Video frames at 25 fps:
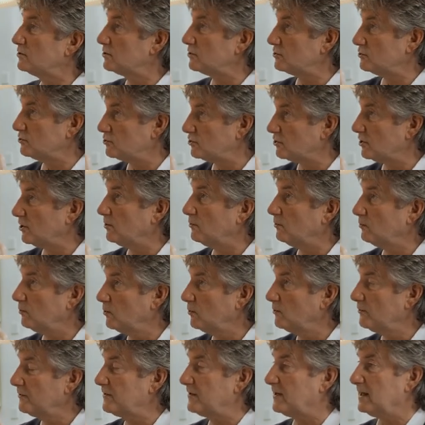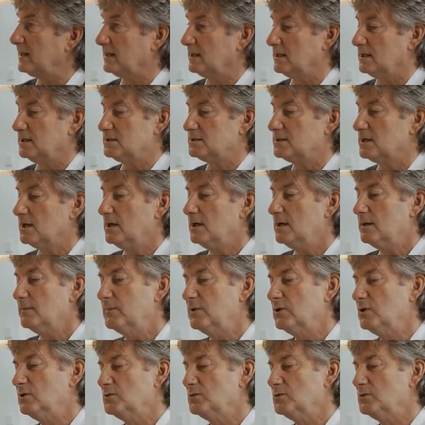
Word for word: control wall thickness, but